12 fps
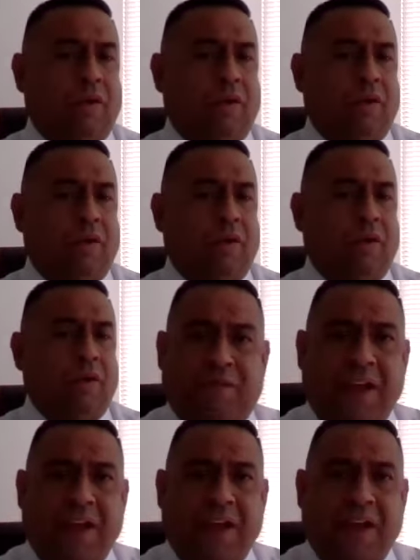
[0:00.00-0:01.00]
if you
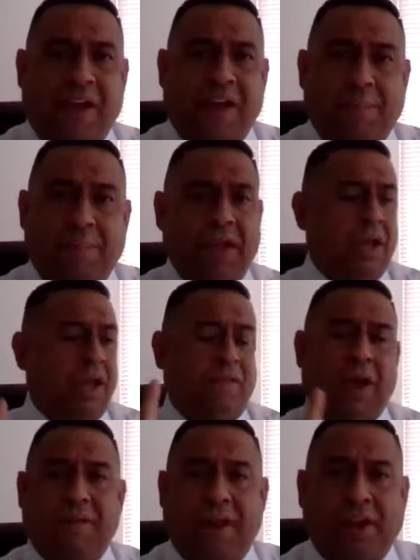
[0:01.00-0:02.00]
have family,
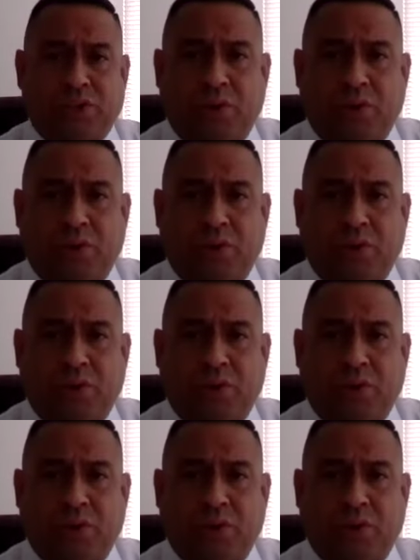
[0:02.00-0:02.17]
if you have